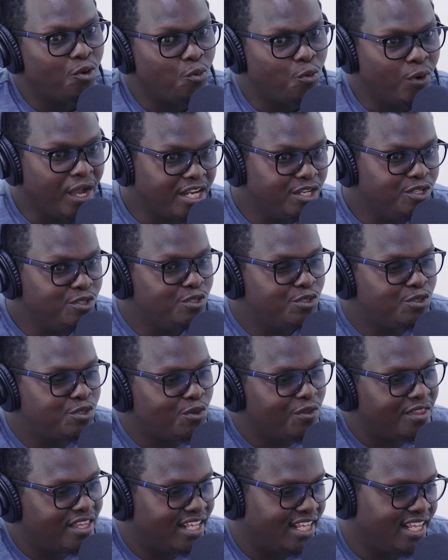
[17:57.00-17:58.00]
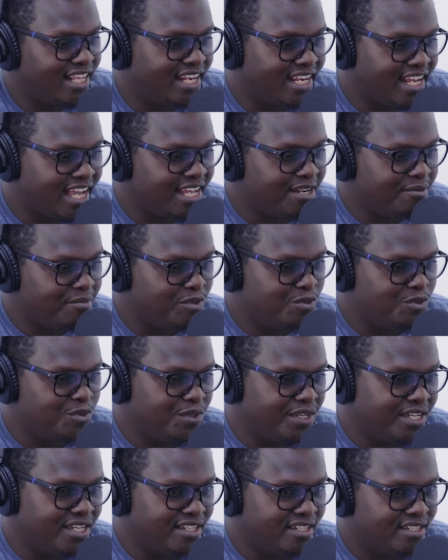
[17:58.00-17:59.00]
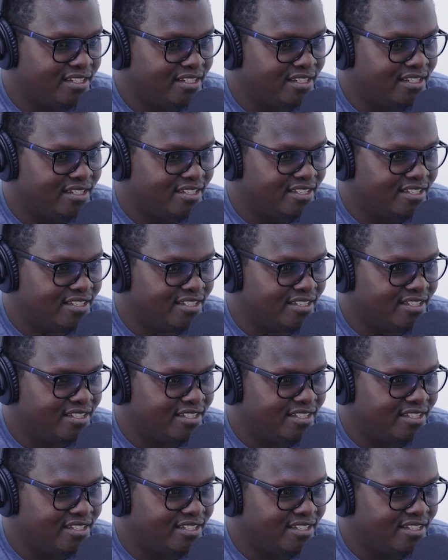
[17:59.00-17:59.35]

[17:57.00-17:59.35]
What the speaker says: Where do you draw the line between,